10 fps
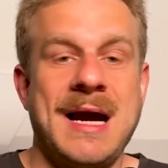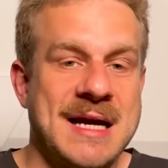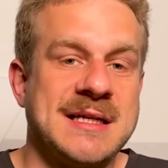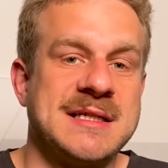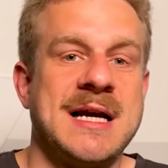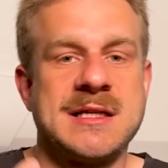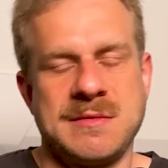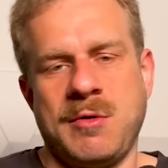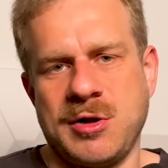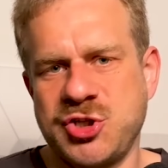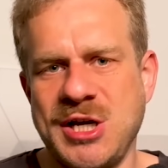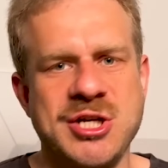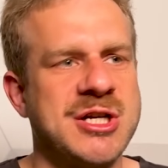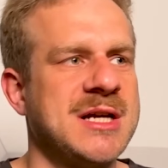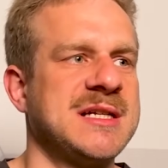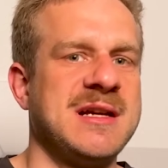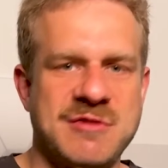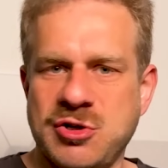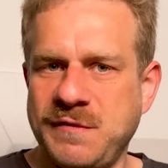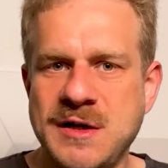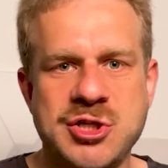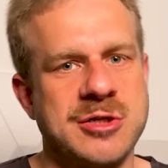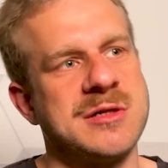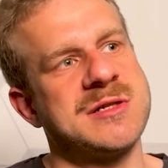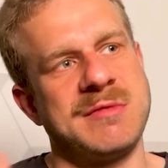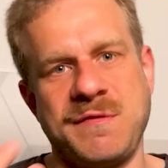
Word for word: as I said, small changes, individual features,